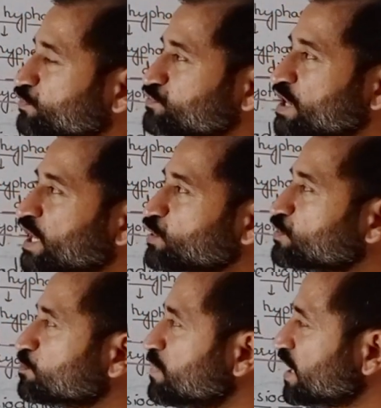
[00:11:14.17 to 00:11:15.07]
So try
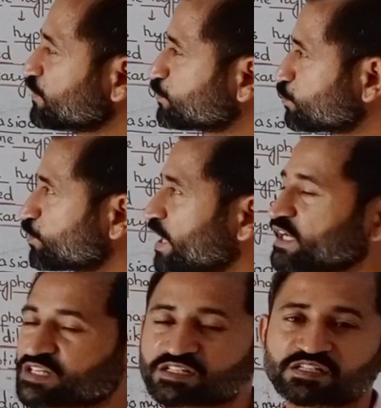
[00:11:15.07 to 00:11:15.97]
your best to
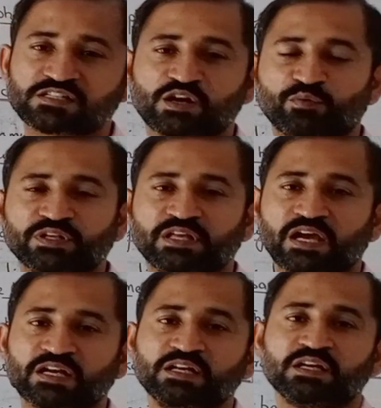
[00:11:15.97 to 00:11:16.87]
write in such a way
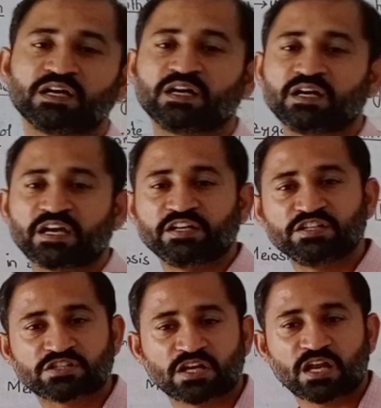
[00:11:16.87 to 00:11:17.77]
that and
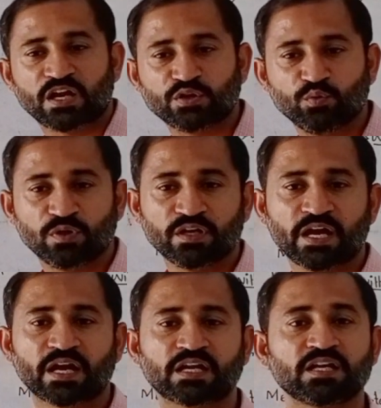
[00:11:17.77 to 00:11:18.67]
inshallah you will
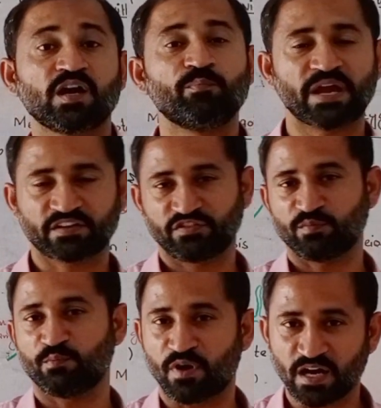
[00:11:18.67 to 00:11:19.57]
get
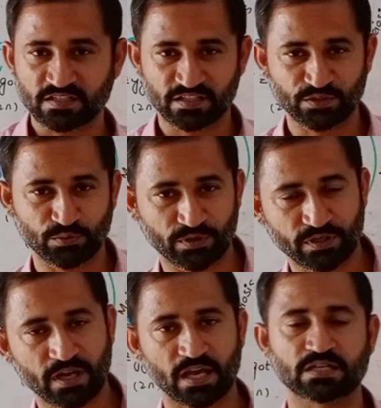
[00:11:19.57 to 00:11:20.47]
maximum marks in
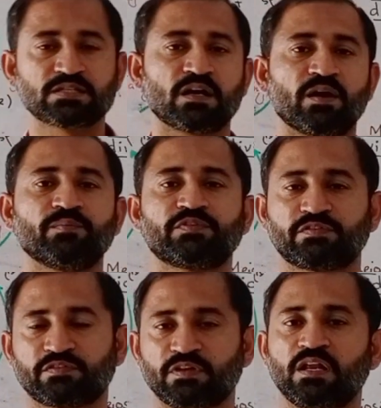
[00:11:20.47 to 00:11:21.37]
your
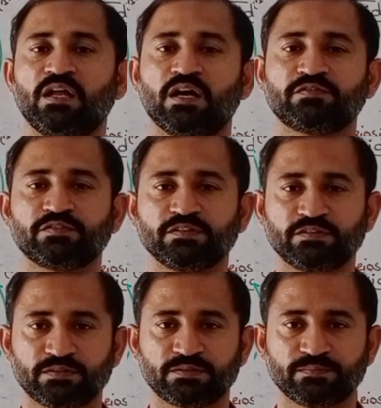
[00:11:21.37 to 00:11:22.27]
exams. Allah
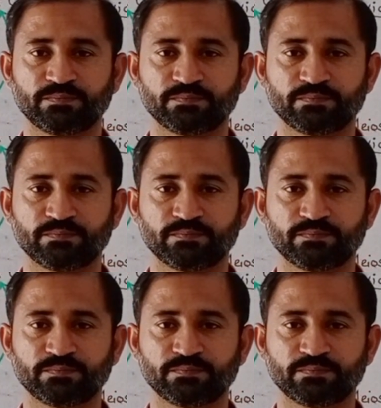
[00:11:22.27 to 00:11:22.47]
Hafiz.